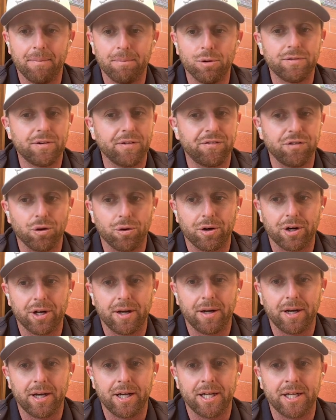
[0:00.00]
moved to Florida
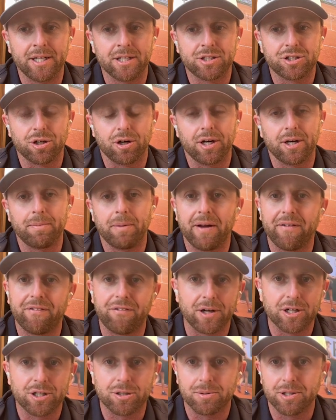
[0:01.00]
and started my
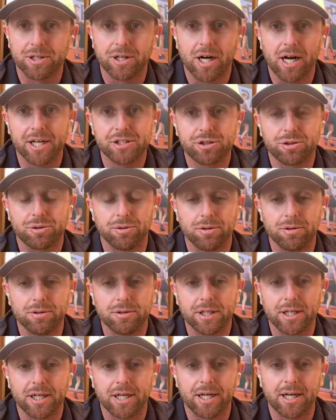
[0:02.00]
freshman year of high
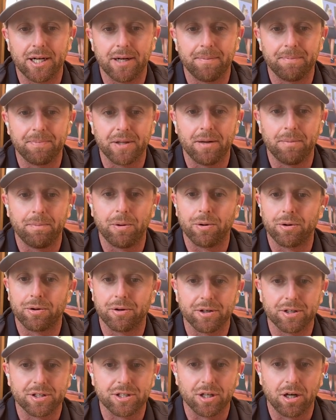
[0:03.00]
school in
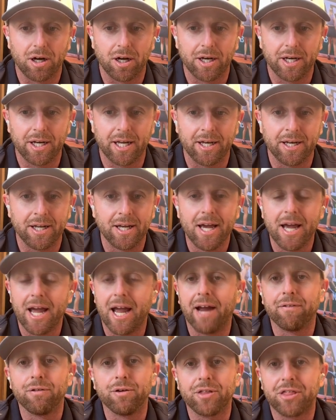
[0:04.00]
Boca Raton. And
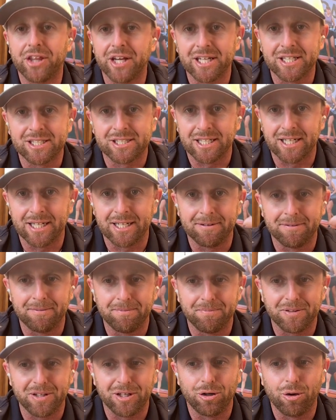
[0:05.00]
everyone thinks that,
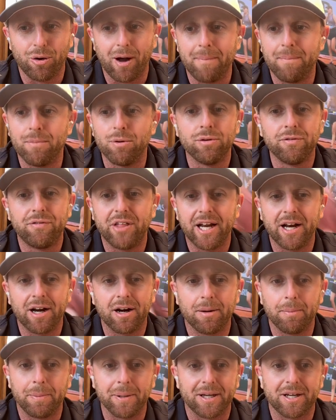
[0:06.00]
I moved
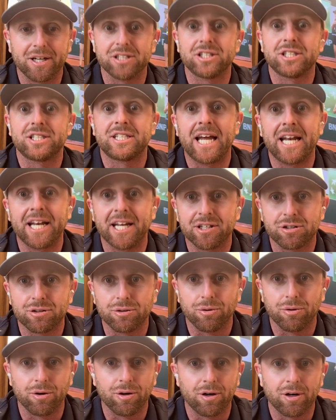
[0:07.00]
there because of tennis
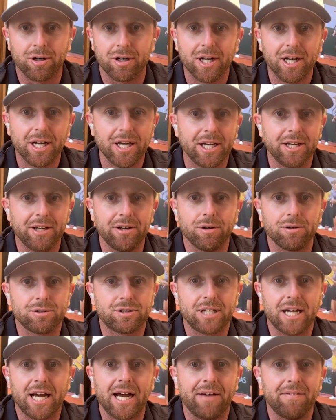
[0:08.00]
or,
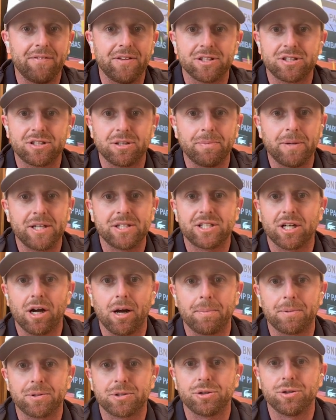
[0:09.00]
to have this amazing
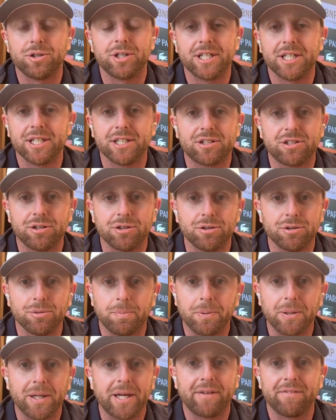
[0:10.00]
opportunity to
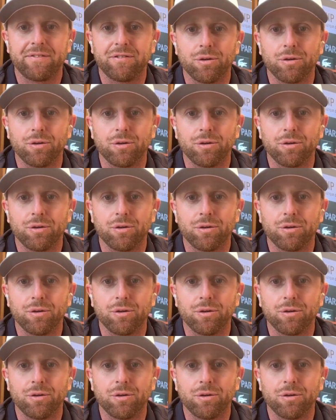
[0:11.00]
play in